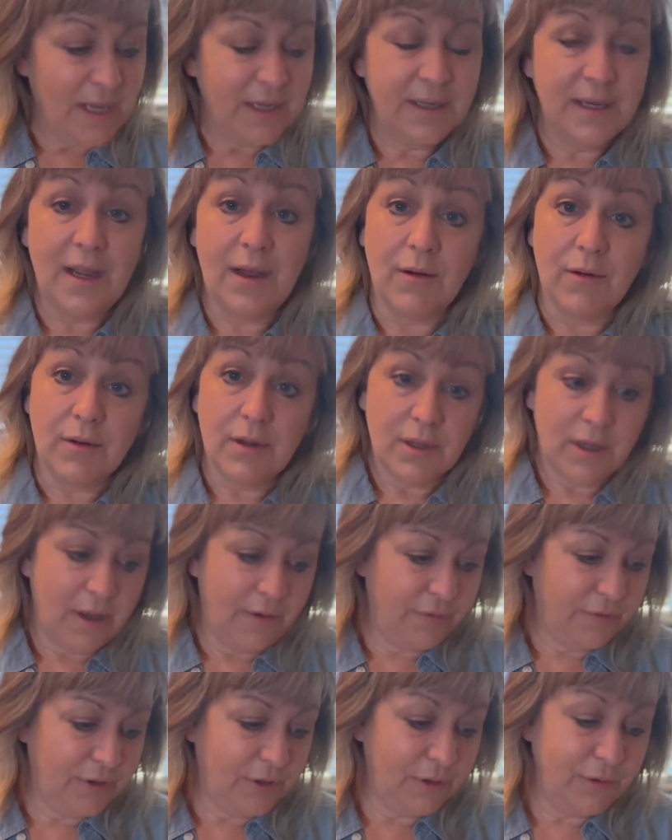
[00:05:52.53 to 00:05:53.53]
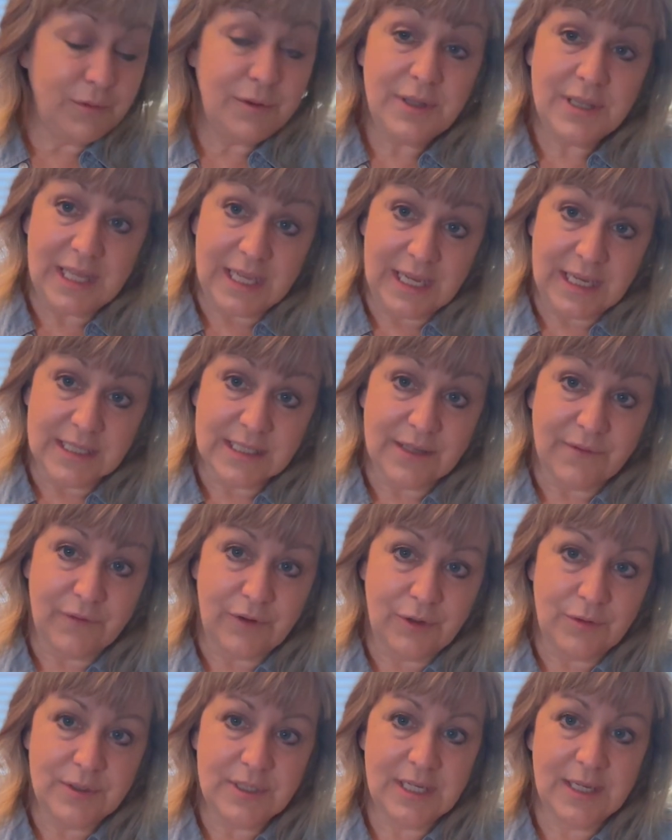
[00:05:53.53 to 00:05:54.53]
Now, a few things, a
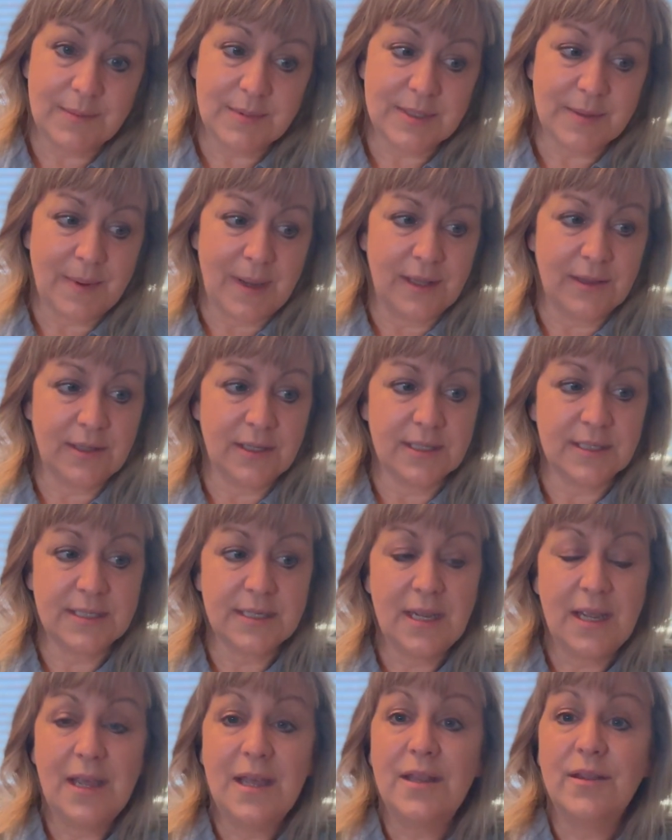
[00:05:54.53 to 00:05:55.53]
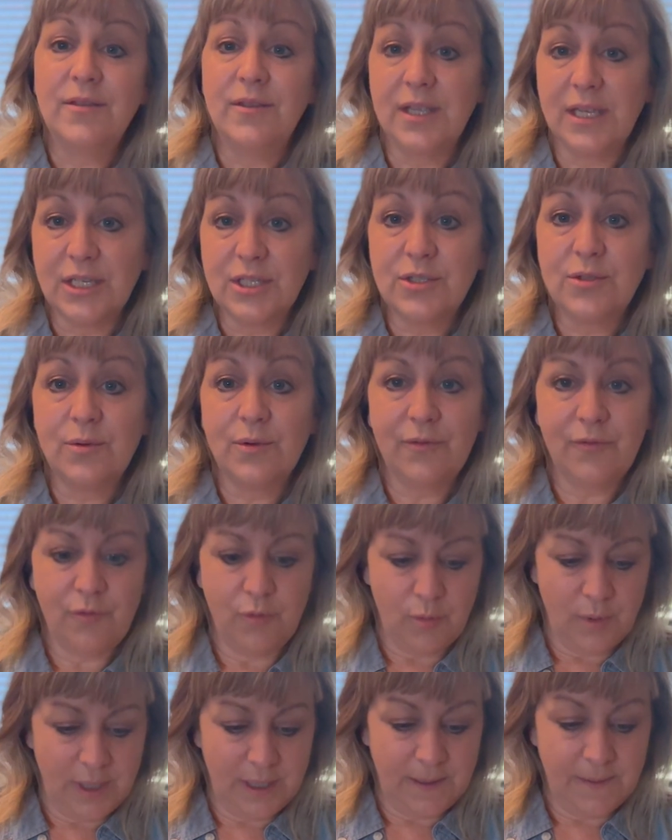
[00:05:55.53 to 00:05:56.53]
few tips about this, things to
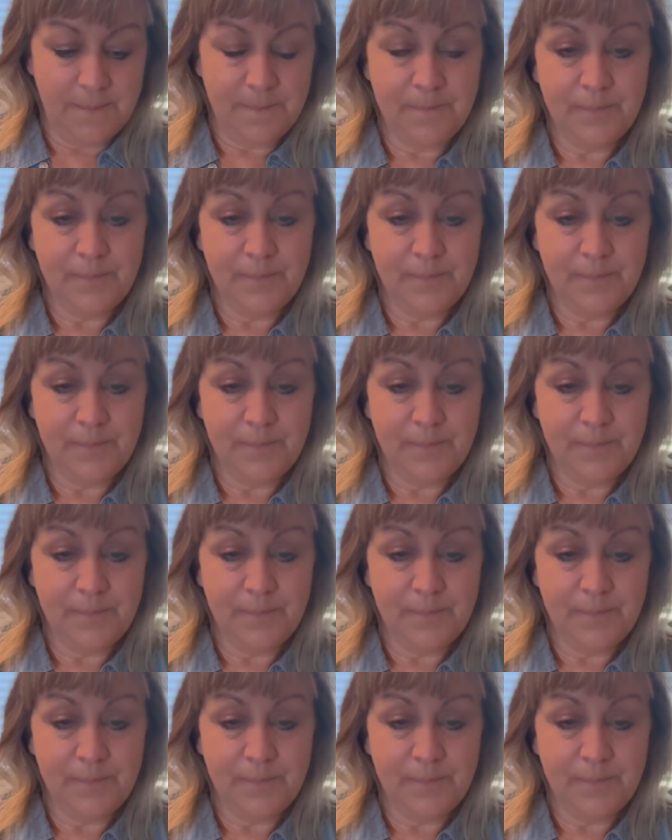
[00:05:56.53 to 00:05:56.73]
avoid.